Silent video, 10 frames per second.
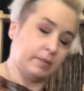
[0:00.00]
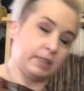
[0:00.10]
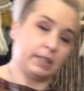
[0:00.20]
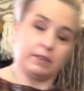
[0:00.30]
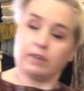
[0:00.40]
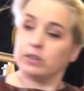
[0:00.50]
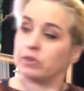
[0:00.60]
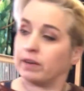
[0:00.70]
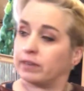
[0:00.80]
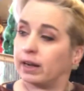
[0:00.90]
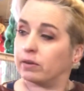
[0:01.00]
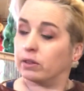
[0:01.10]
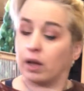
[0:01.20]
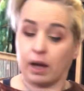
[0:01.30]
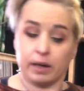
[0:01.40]
Let's see if I draft it out a
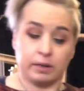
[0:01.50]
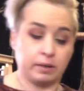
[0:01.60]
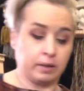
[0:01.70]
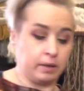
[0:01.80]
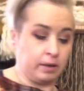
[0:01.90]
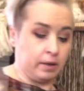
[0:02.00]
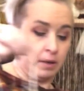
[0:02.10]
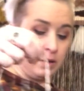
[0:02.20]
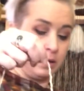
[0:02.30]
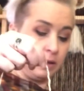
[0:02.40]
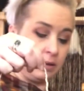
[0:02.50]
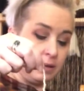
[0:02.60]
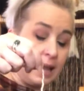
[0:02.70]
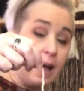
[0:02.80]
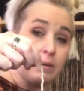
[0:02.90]
lot.
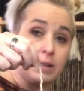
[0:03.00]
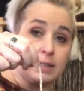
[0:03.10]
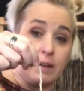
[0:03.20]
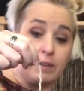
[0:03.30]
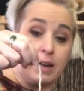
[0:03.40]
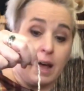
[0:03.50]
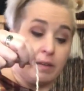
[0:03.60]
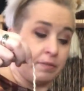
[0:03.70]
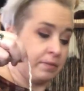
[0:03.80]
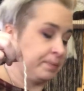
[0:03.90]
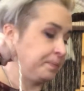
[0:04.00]
Now it doesn't have enough.